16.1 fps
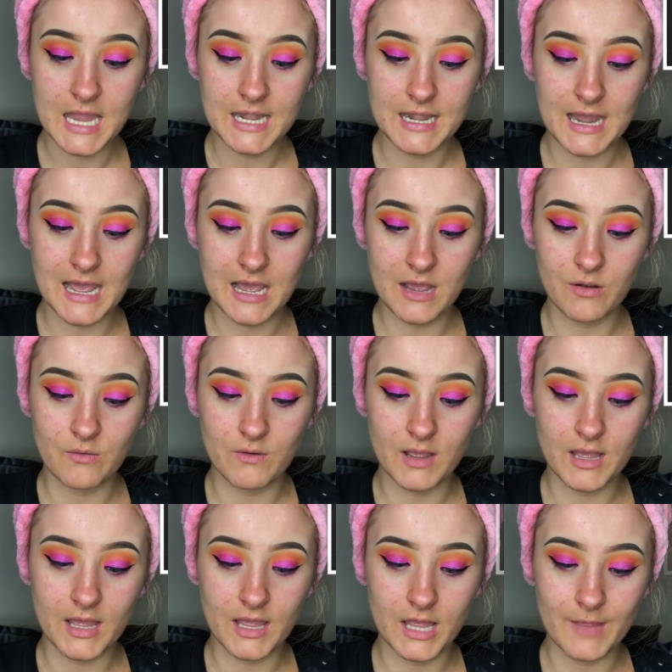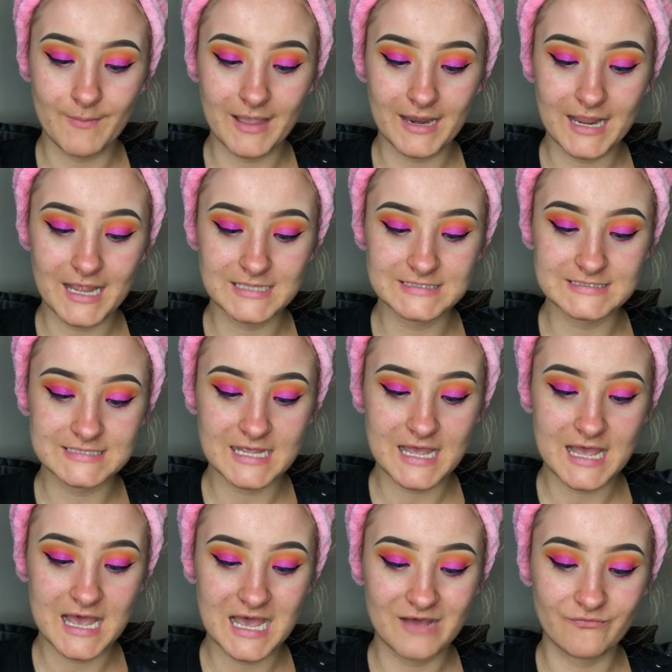Now, I can say
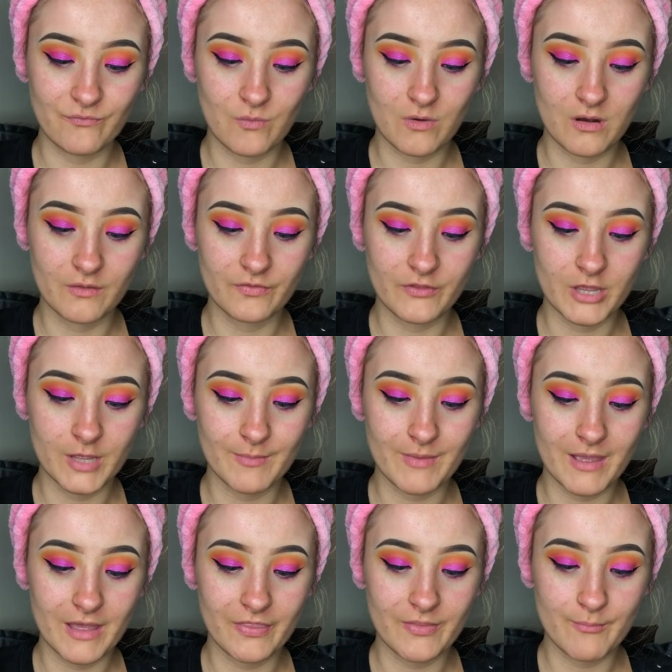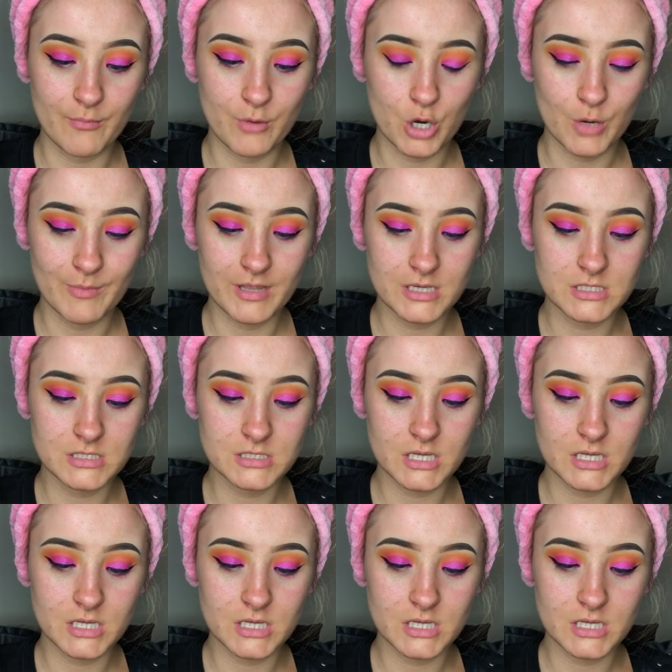I have worn them at the moment